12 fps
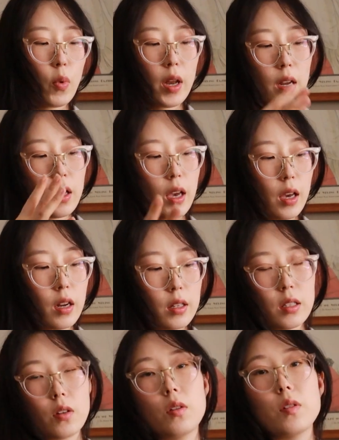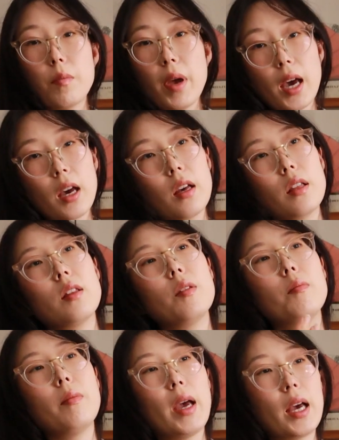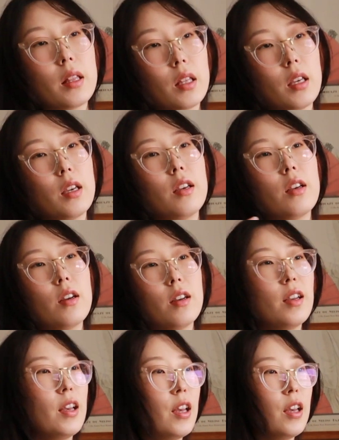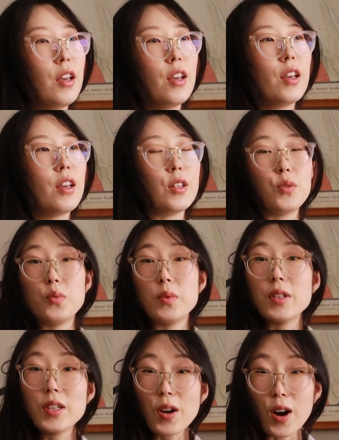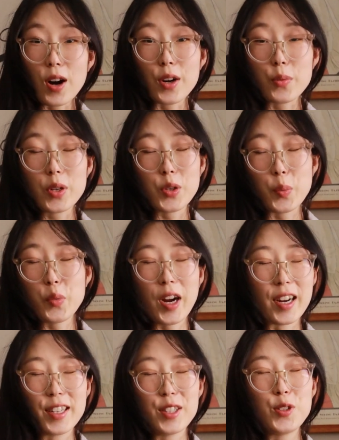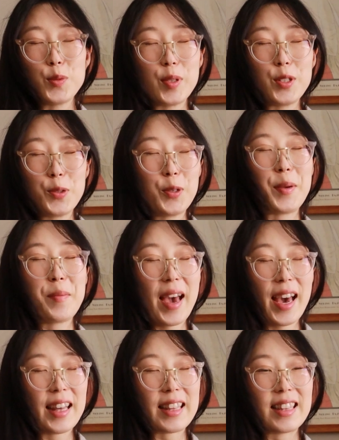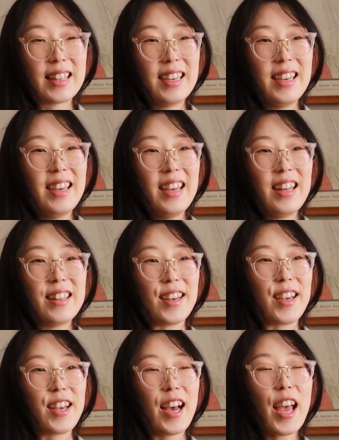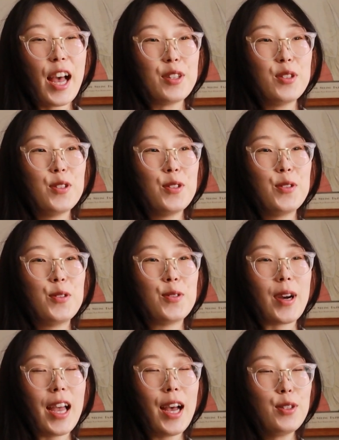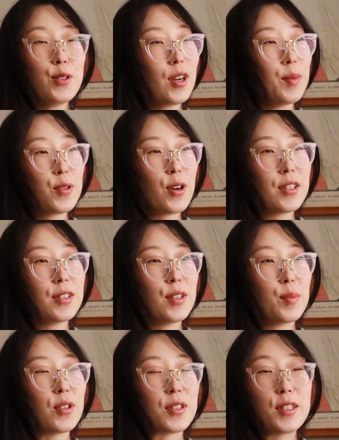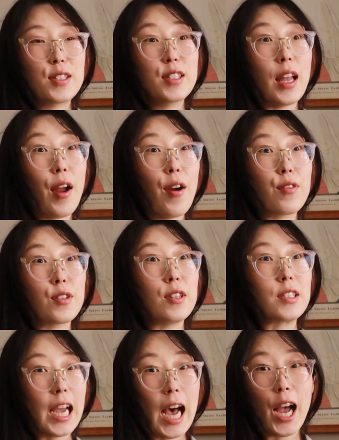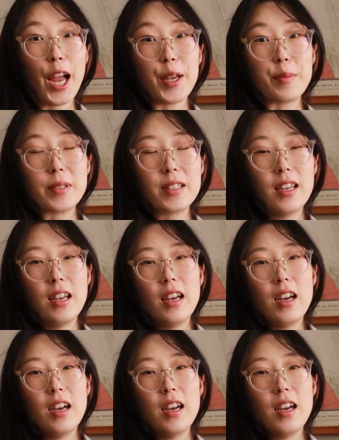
went ahead and did all the mathing. It's really hard when you're pregnant to be doing math. Like I had to come across the numbers several times,